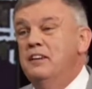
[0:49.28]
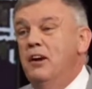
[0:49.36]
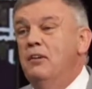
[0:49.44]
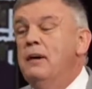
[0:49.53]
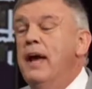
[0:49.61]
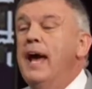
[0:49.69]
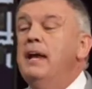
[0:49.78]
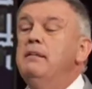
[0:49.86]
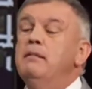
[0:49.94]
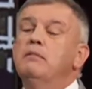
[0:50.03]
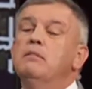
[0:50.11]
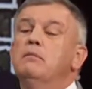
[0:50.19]
you know?
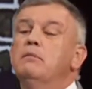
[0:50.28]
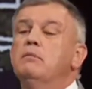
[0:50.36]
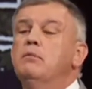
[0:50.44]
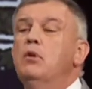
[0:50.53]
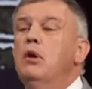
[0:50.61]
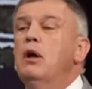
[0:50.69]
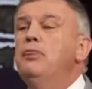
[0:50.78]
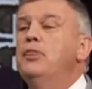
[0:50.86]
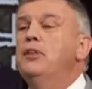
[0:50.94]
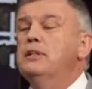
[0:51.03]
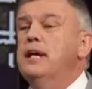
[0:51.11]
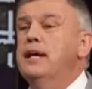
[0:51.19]
And
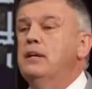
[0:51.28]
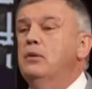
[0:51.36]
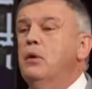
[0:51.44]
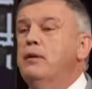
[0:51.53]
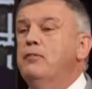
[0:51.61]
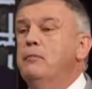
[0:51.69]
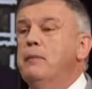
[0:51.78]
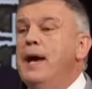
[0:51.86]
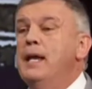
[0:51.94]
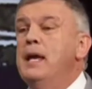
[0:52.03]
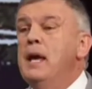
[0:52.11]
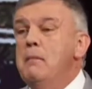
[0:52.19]
nothing taken away from
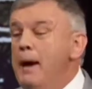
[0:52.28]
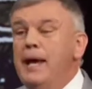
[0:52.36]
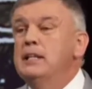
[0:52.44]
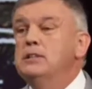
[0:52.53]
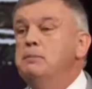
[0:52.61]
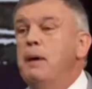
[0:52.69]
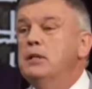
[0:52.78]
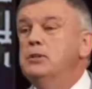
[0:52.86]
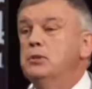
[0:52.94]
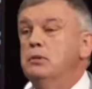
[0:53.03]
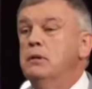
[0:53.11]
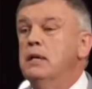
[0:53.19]
Manny. Manny's
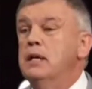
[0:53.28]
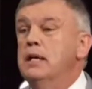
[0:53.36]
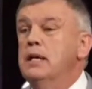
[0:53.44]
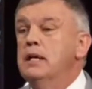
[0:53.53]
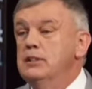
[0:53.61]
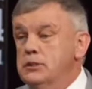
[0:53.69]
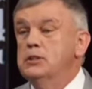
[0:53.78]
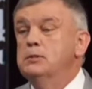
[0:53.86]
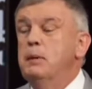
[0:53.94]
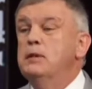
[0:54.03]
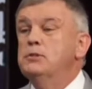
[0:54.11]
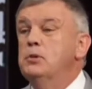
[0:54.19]
special. He's a
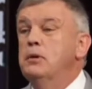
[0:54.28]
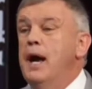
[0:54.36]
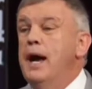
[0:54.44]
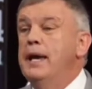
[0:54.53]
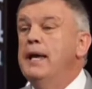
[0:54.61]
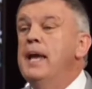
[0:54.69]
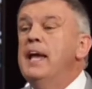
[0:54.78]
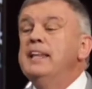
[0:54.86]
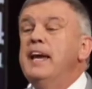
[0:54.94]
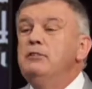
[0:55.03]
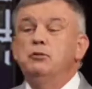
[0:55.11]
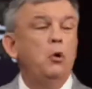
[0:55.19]
special guy.
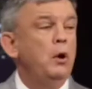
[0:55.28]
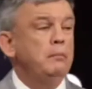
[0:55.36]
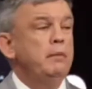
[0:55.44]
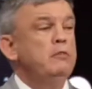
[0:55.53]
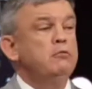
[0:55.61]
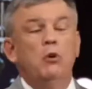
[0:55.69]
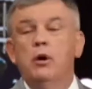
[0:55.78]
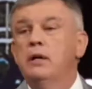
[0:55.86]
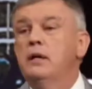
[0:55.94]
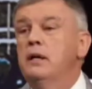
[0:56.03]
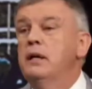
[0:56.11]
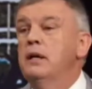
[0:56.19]
They taught me
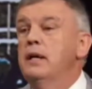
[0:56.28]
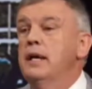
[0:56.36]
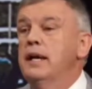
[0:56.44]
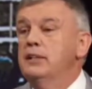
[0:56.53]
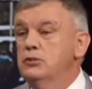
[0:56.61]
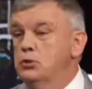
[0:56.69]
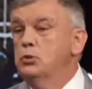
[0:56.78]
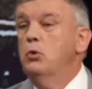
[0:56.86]
wrong in